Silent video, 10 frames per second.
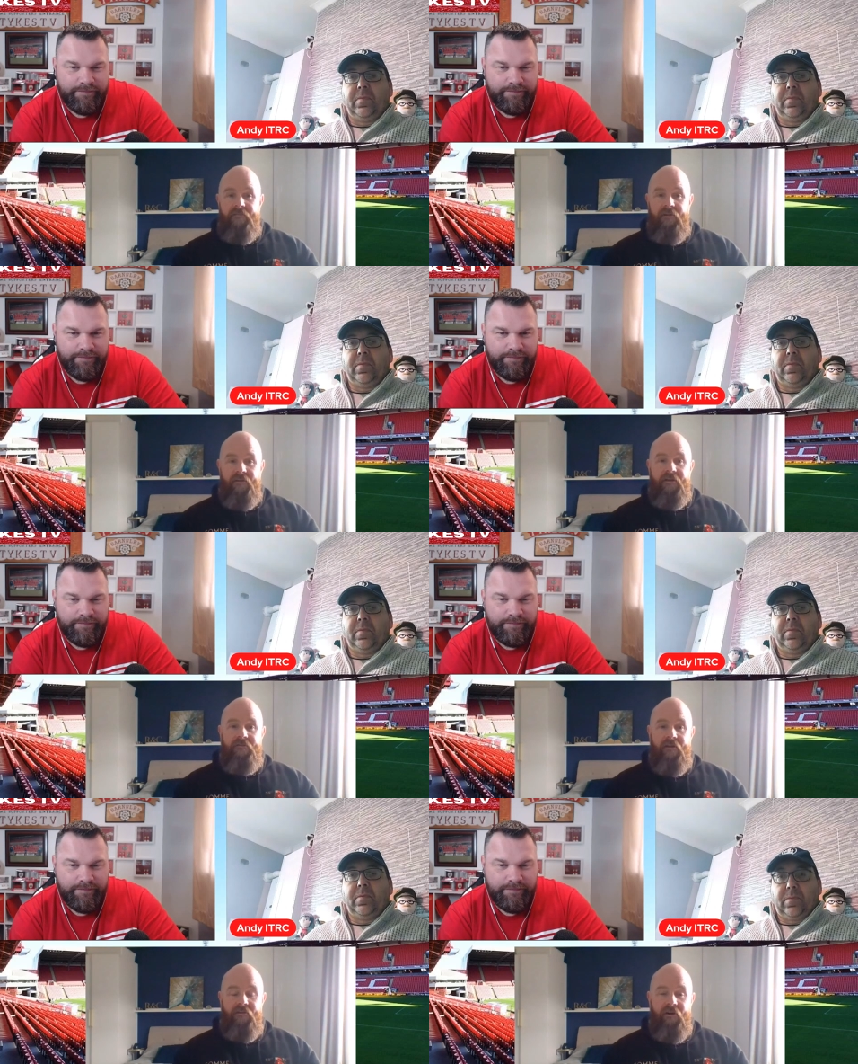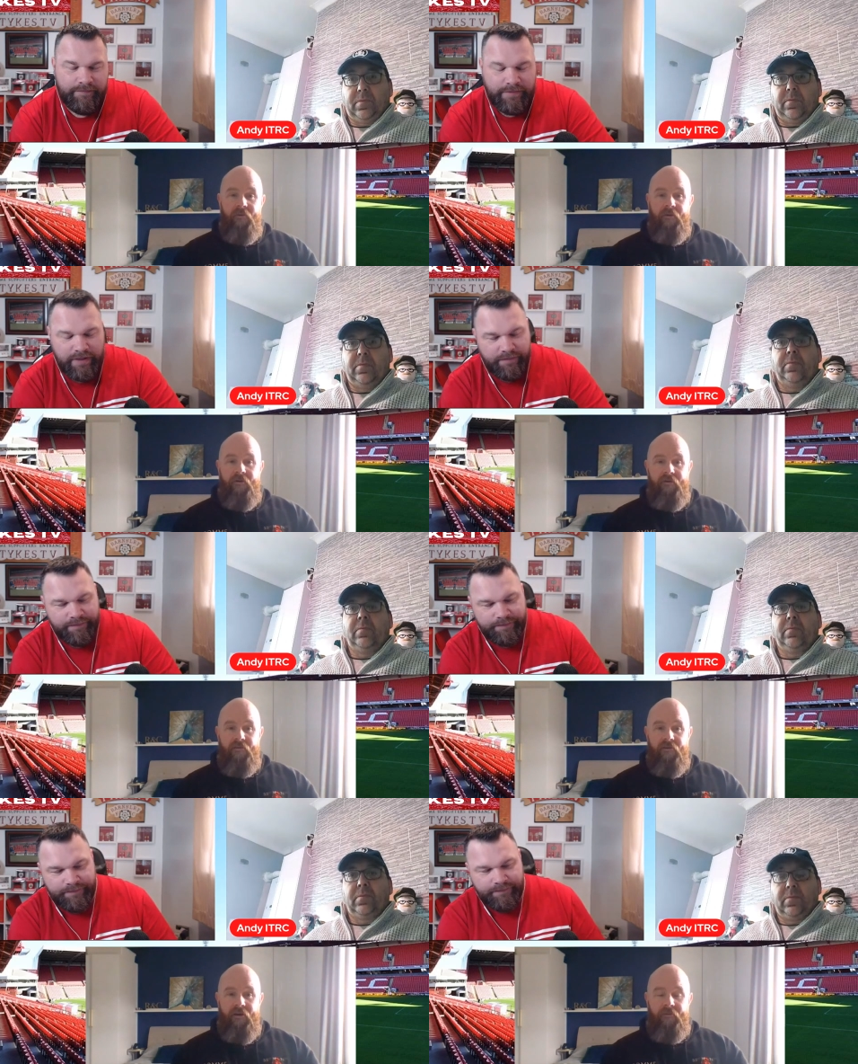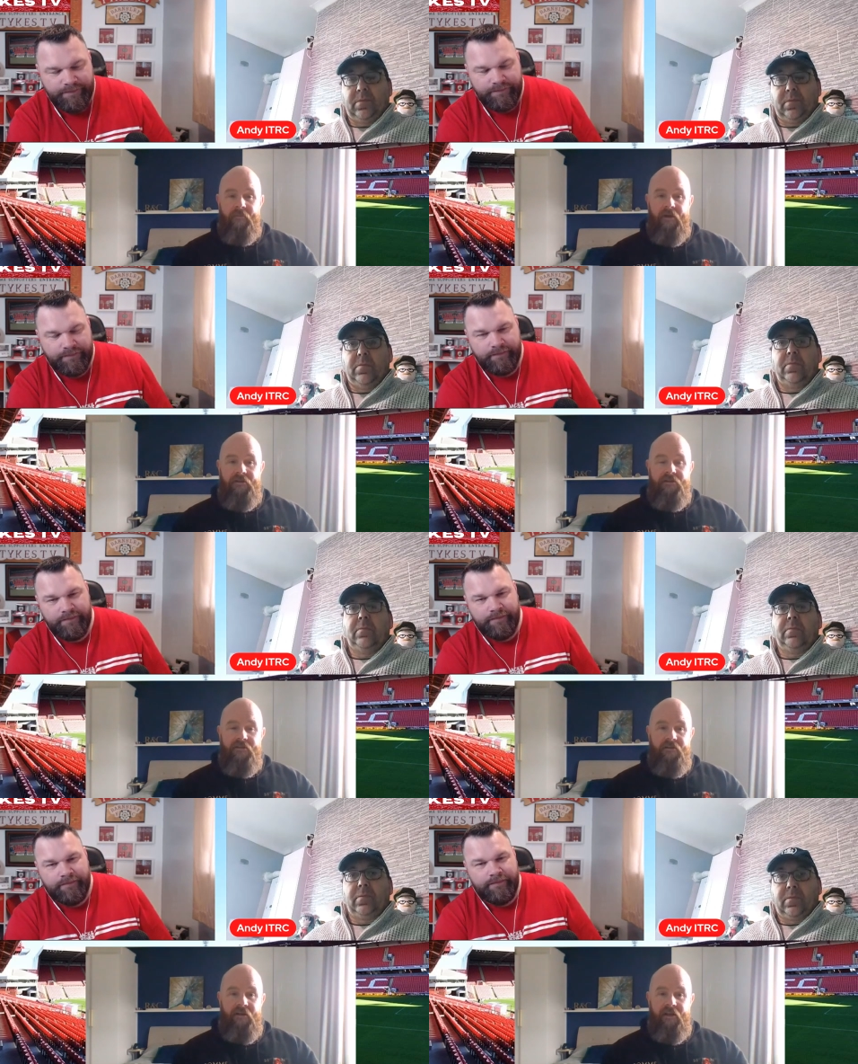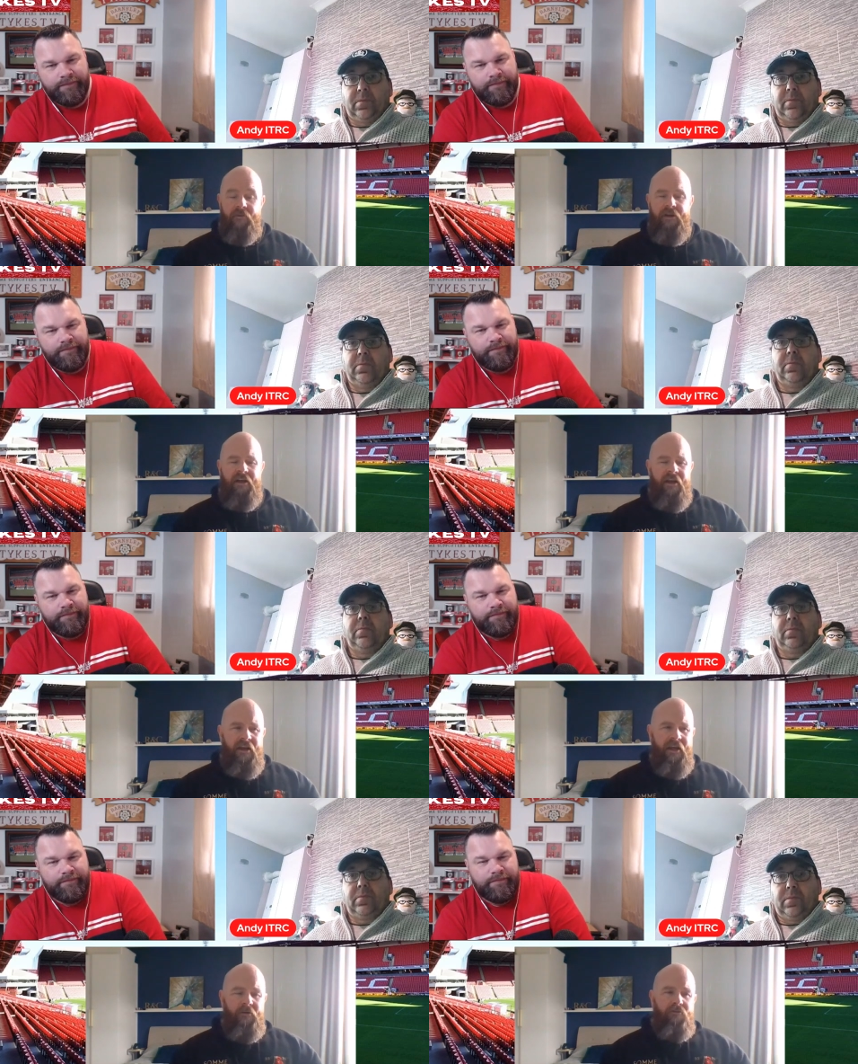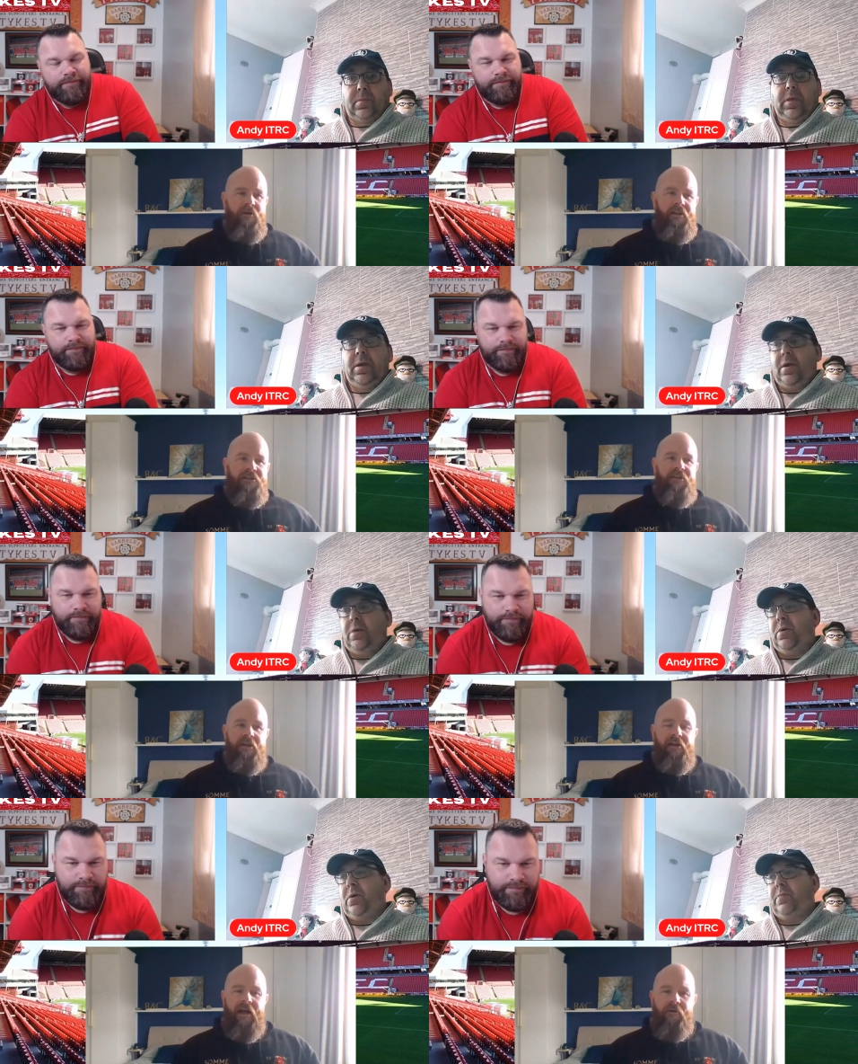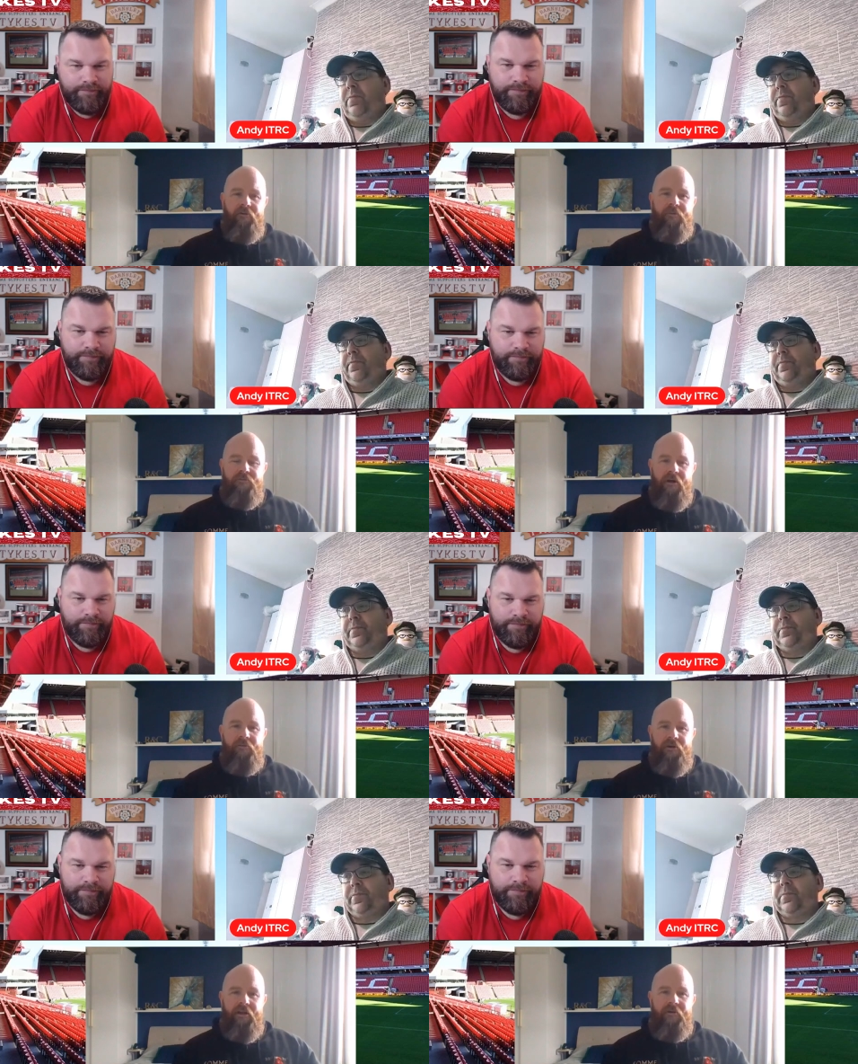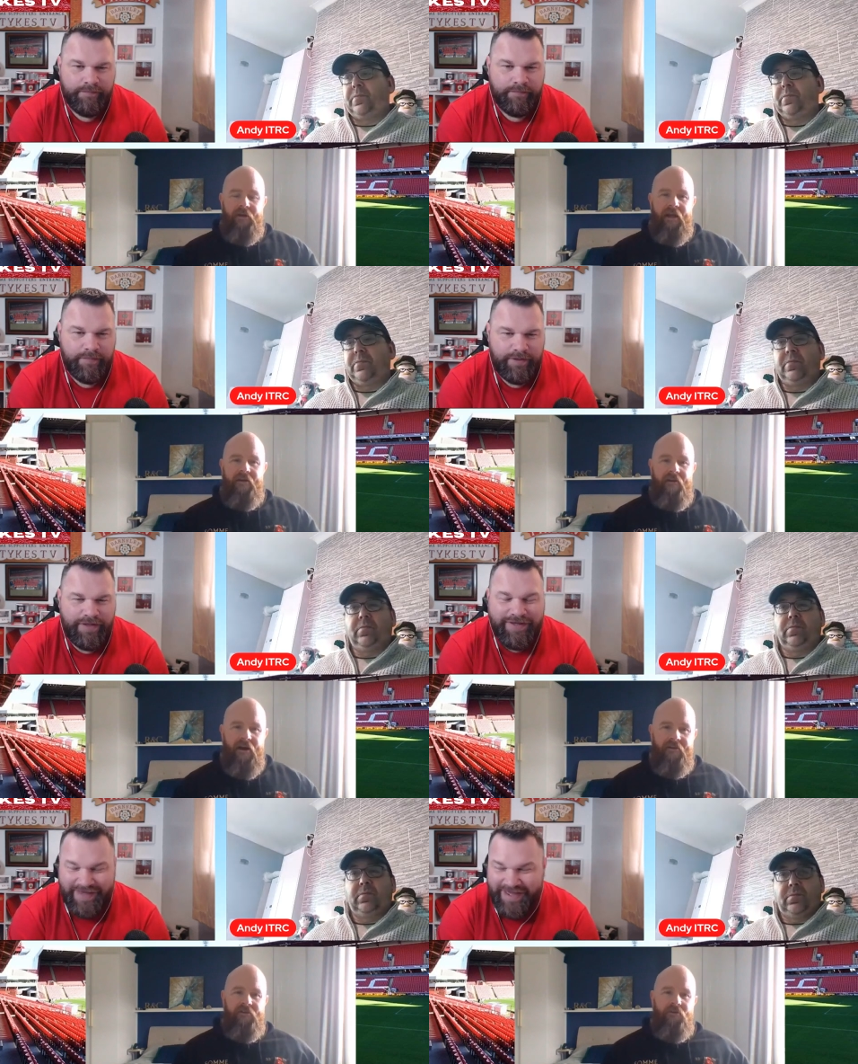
Speaker 1: I think I thought he were yeah. I thought he were in Manchester. And he were he were really yeah, Gene well. as well, weren't he? were getting around and